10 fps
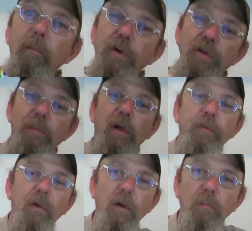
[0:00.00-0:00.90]
much about
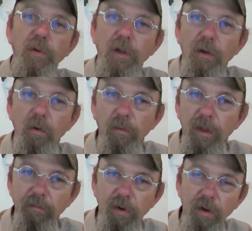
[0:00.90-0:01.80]
the company. I know they
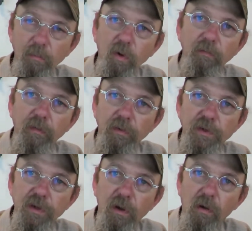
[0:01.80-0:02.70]
have a number of different
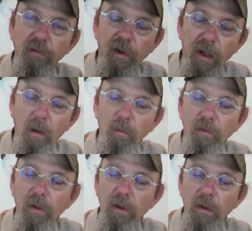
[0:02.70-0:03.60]
cigars out.
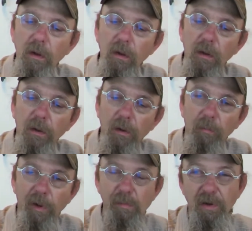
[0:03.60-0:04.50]

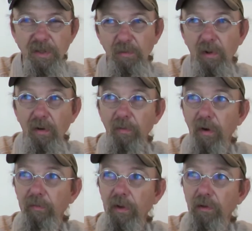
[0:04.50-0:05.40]
I bought some Don
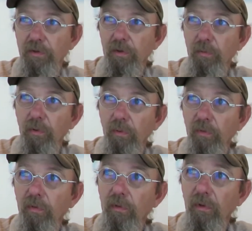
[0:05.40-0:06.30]
Rafael
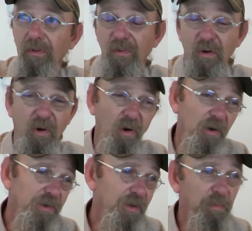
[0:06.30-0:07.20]
cheroots. They're
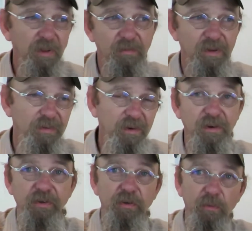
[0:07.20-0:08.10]
harsh. I mean, they're a
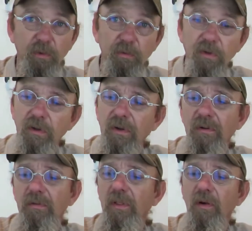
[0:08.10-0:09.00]
cheroot.
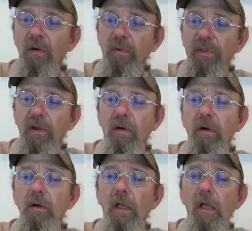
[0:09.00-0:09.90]
They are what they
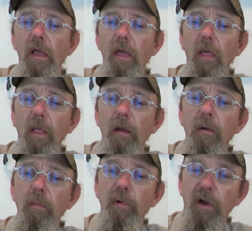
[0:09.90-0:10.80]
are.
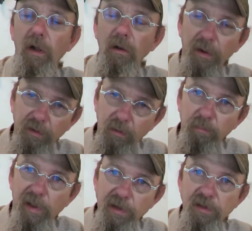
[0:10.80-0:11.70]
But I like to
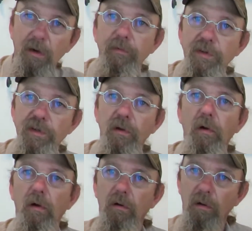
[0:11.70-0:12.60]
base every
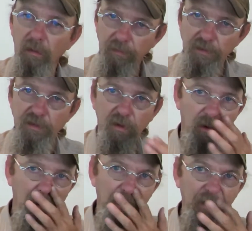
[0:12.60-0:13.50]
cigar on the
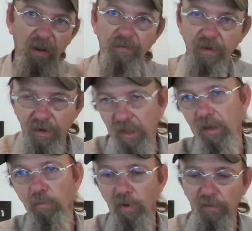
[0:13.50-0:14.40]
cigar and not the
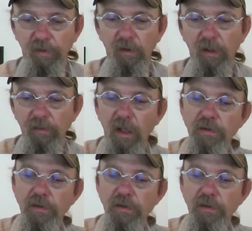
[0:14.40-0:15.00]
name or anything like that.